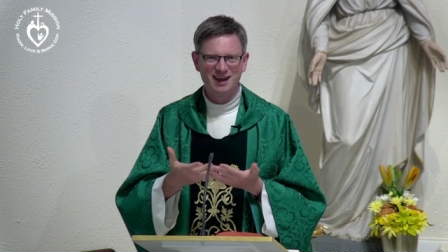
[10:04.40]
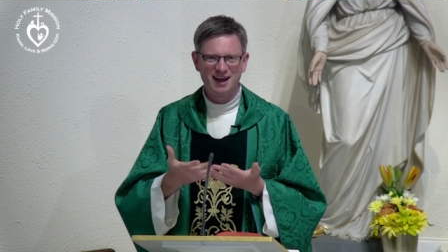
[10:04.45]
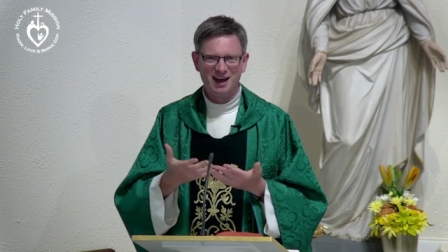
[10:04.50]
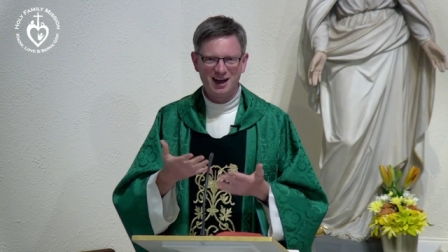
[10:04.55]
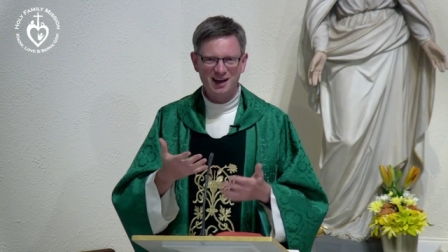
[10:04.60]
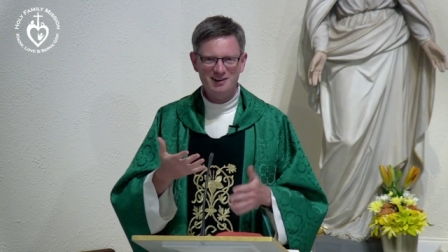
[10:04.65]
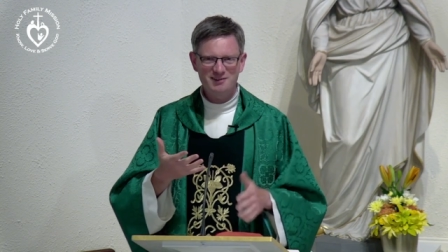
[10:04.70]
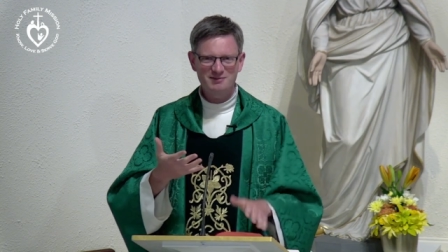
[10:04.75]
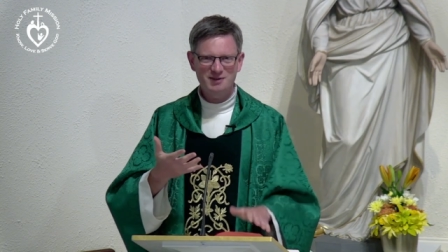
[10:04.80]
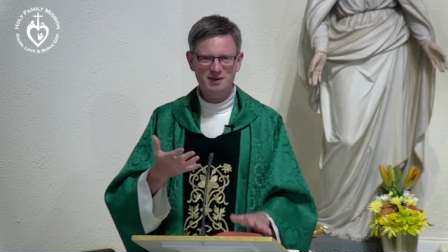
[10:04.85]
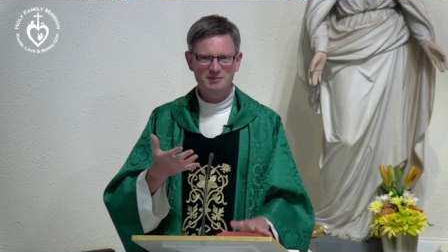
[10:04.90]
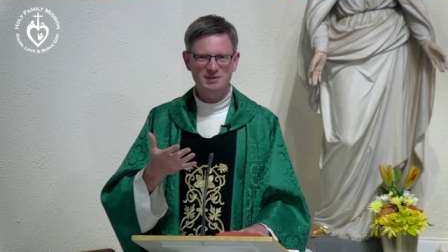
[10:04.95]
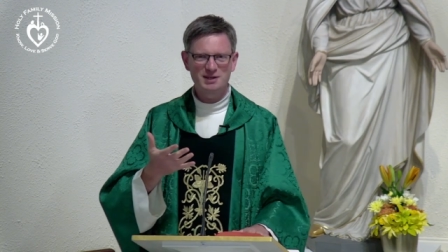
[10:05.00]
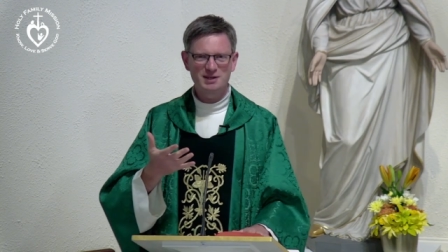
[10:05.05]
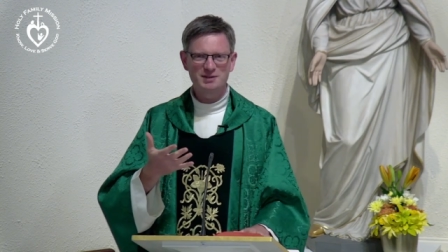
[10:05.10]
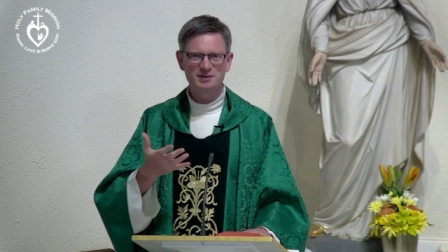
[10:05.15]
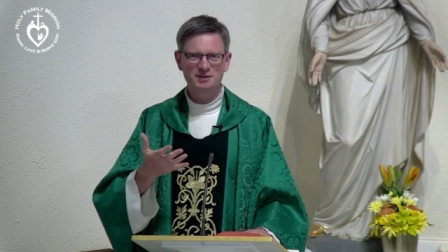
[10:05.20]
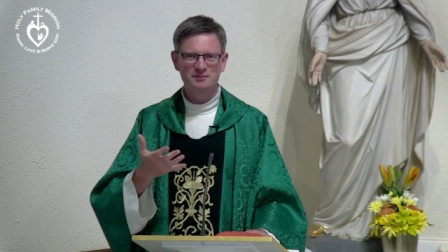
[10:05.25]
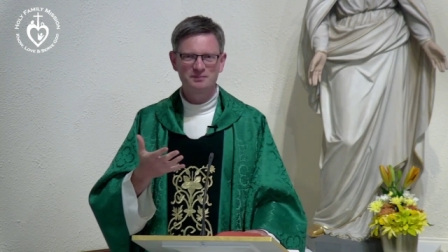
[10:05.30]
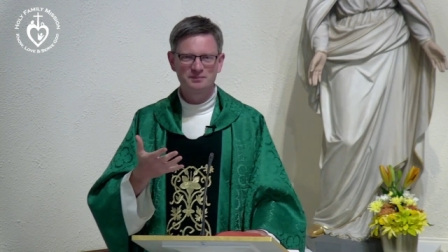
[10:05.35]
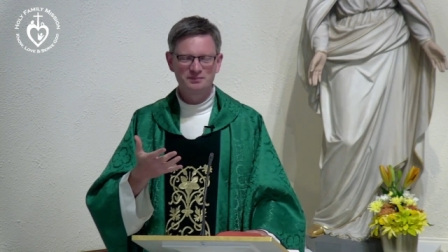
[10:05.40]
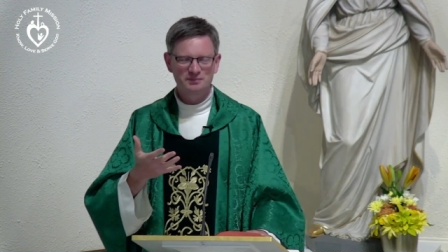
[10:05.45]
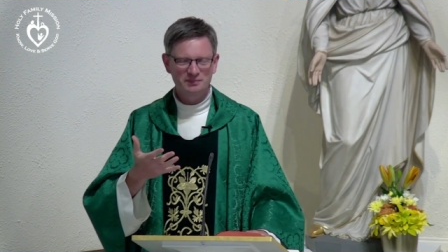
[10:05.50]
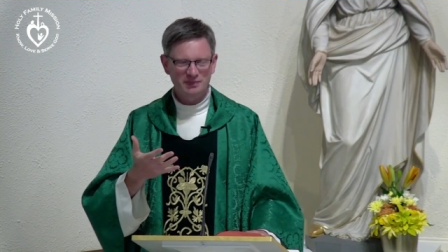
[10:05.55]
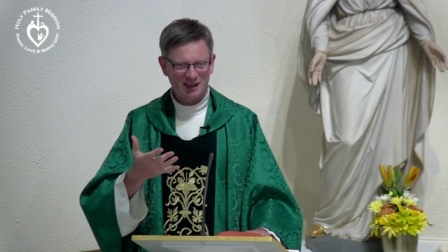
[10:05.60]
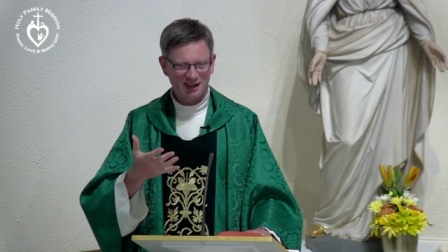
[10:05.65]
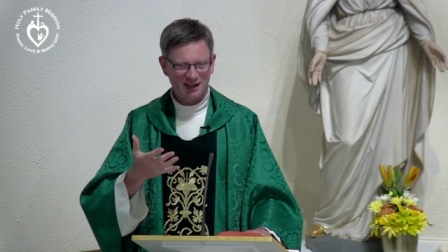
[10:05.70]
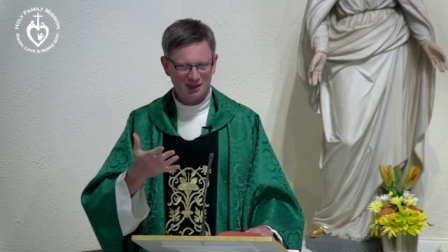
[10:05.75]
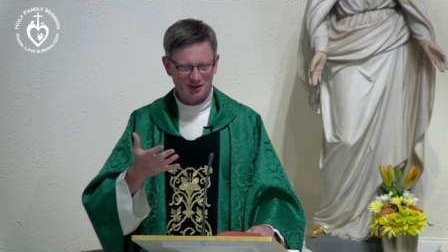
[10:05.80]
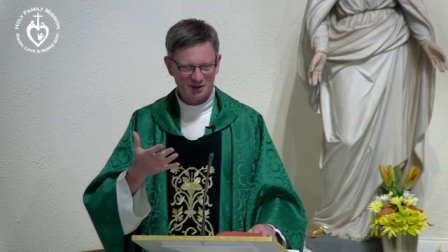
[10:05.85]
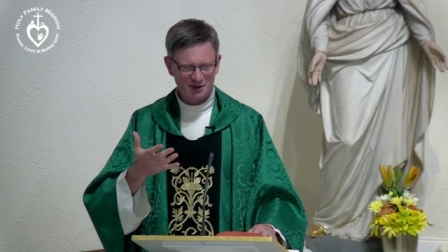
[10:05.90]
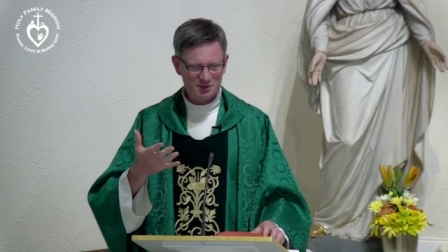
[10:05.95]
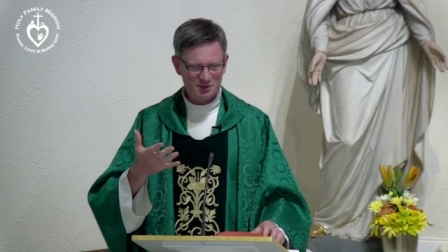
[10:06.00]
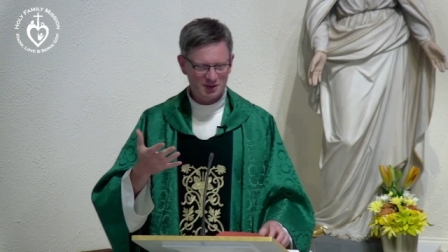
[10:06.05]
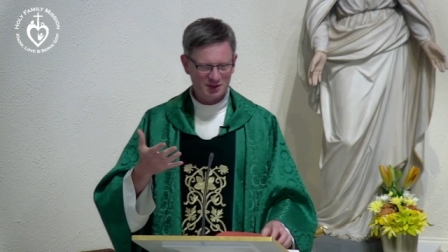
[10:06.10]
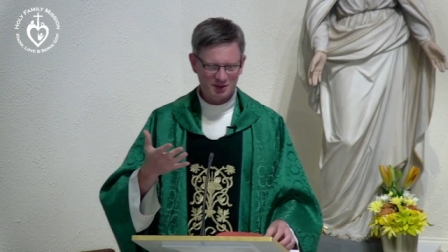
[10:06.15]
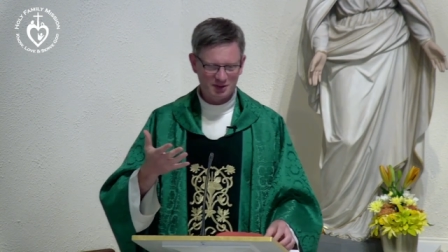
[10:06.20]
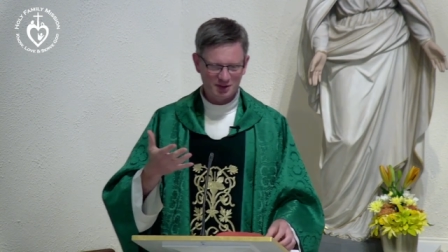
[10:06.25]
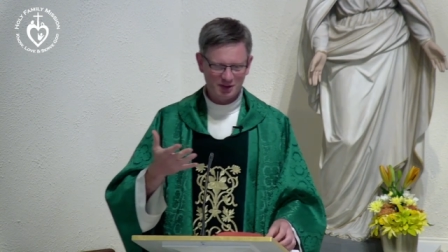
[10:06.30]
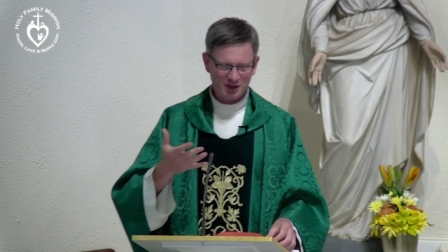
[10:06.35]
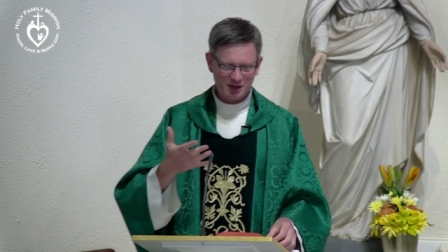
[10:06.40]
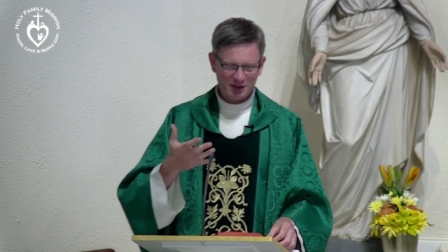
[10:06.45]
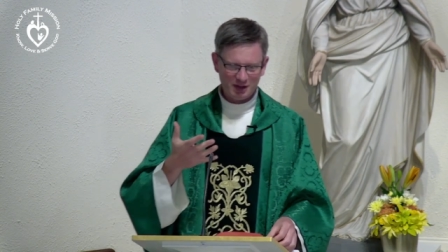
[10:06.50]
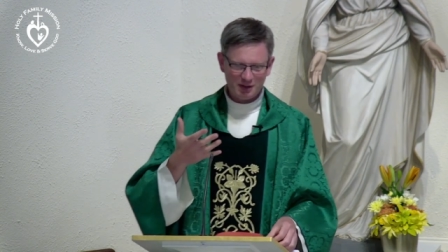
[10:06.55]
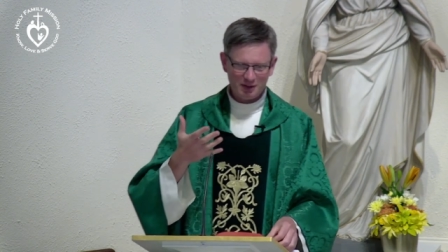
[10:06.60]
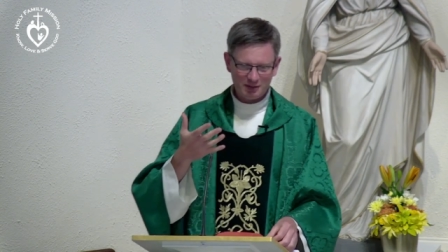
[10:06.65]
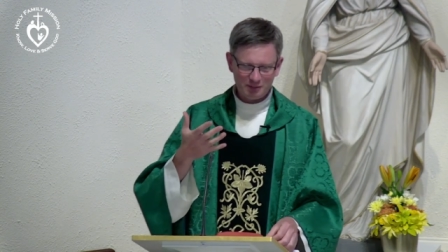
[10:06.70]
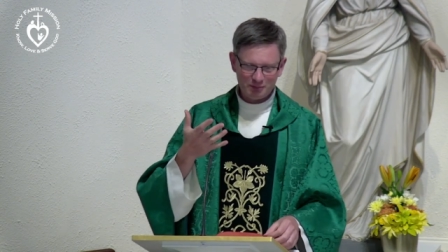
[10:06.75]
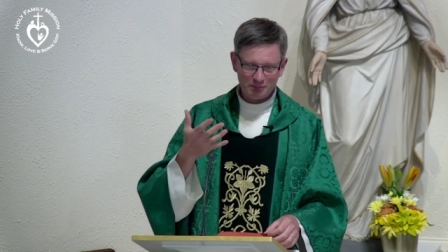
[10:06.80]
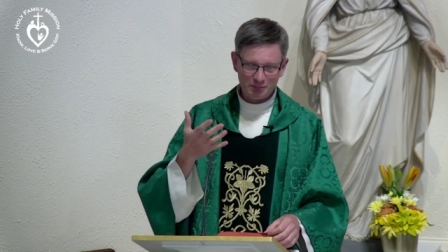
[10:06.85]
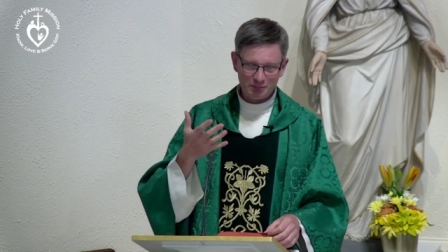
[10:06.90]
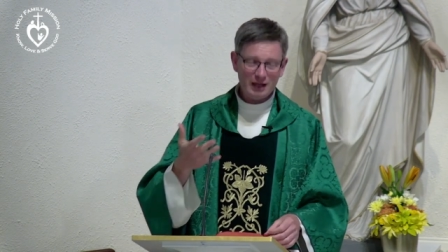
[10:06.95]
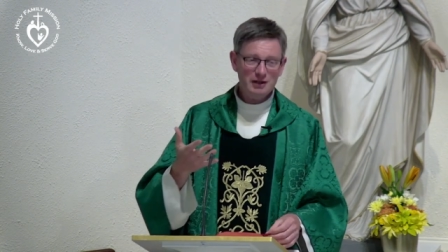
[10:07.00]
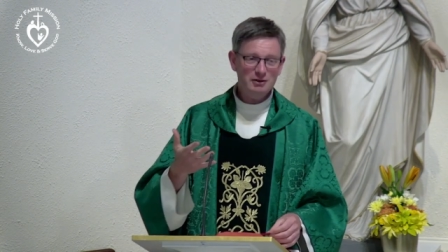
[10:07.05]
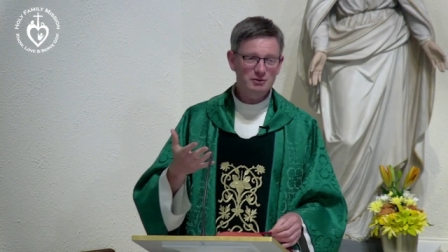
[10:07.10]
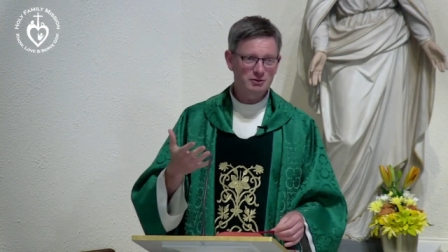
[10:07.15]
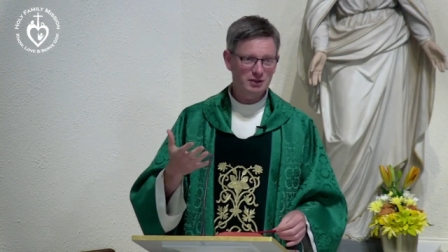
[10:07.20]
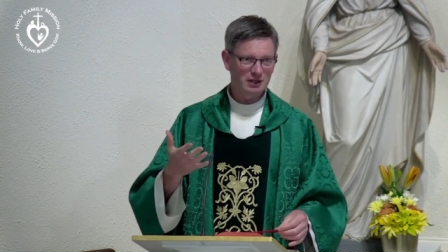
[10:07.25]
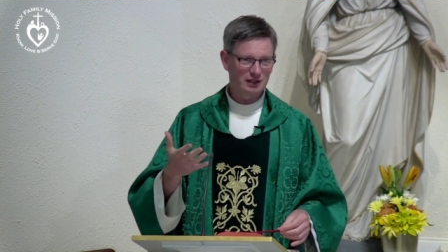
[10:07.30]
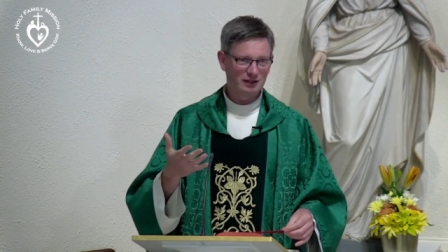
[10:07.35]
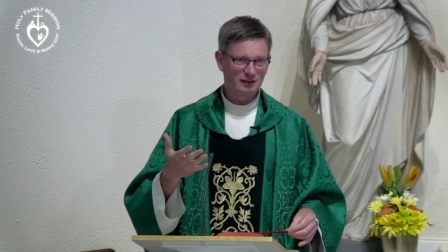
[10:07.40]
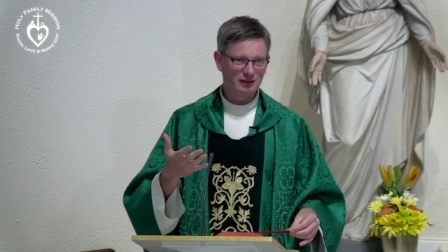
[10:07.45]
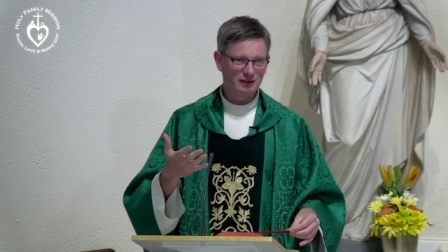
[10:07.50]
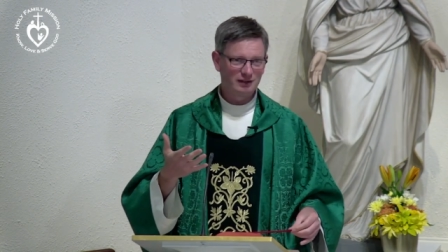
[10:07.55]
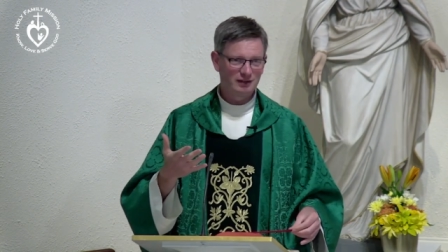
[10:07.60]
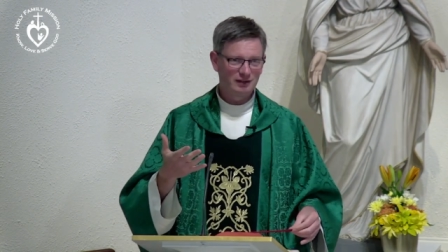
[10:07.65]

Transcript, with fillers: I've met people uh, who are bedridden,